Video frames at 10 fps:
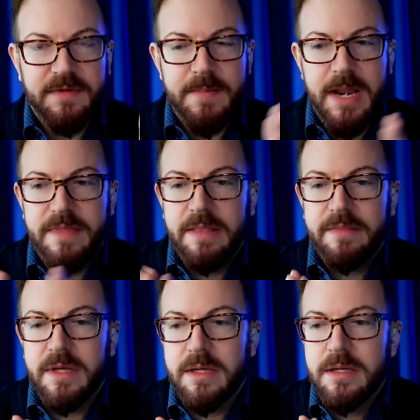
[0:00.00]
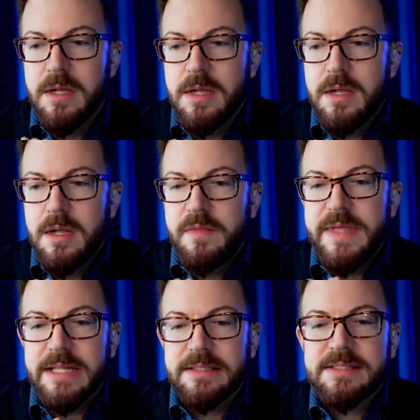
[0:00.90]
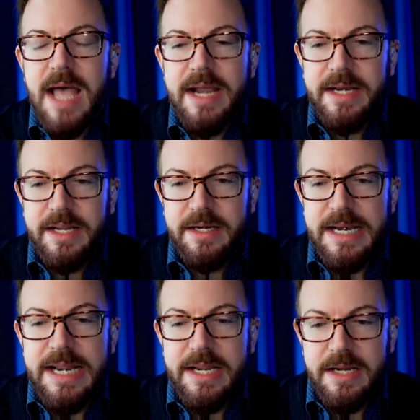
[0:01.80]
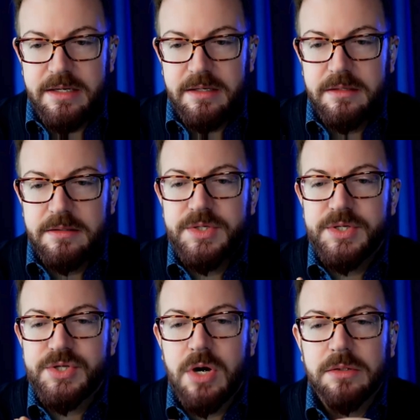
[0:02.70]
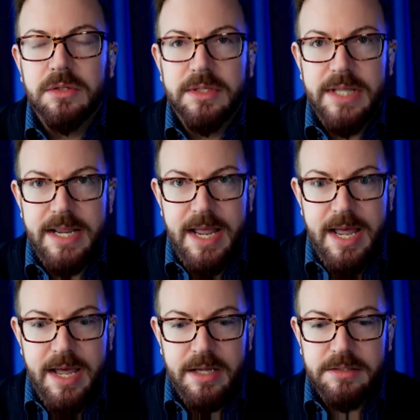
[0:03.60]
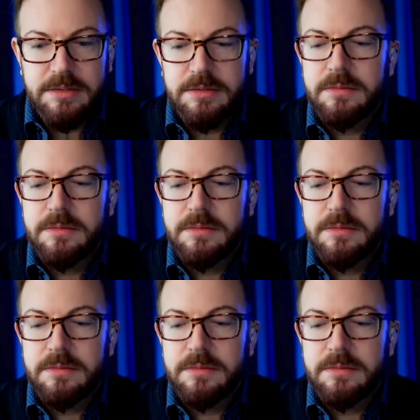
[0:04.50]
I mean, I think the inciting need to start looking at